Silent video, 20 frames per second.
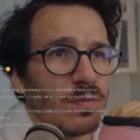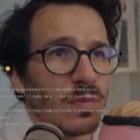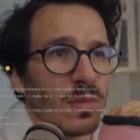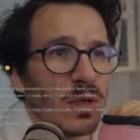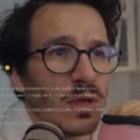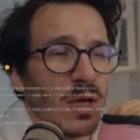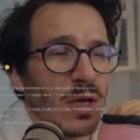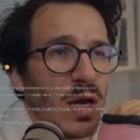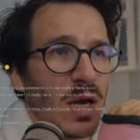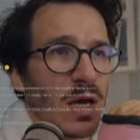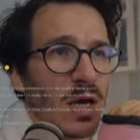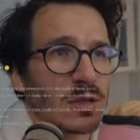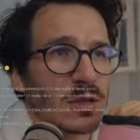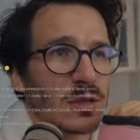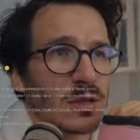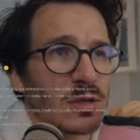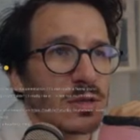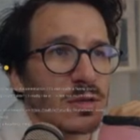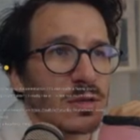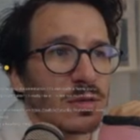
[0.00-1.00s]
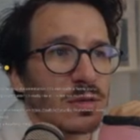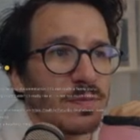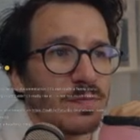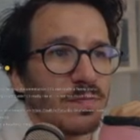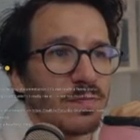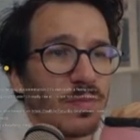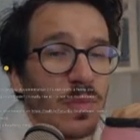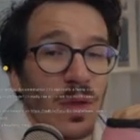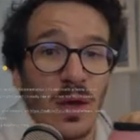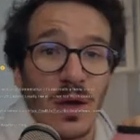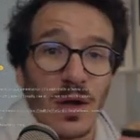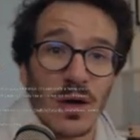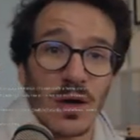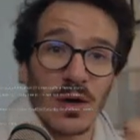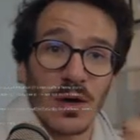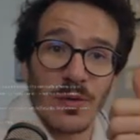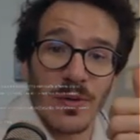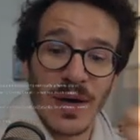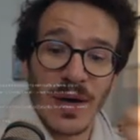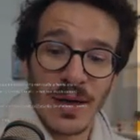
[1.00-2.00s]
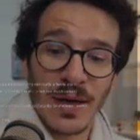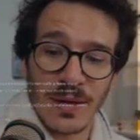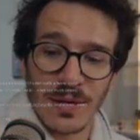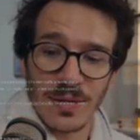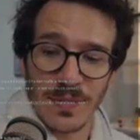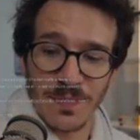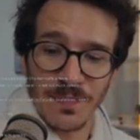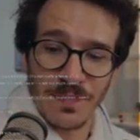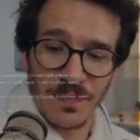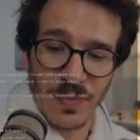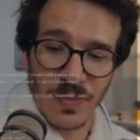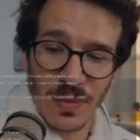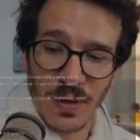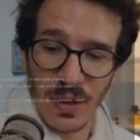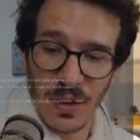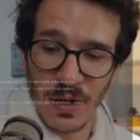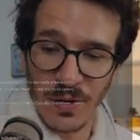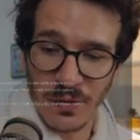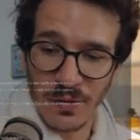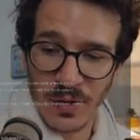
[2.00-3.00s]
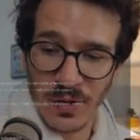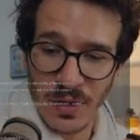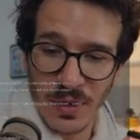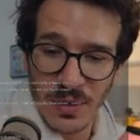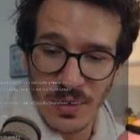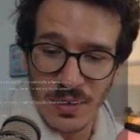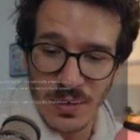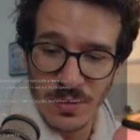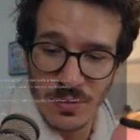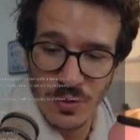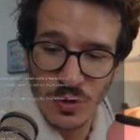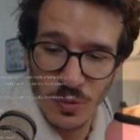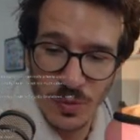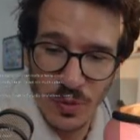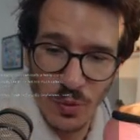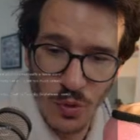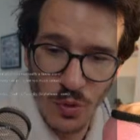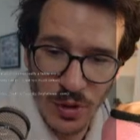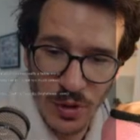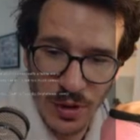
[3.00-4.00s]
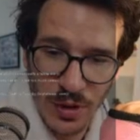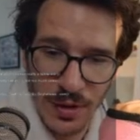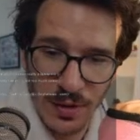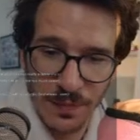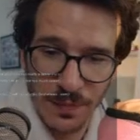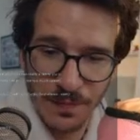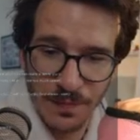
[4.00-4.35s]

Yes. All right. Everything seems to be working.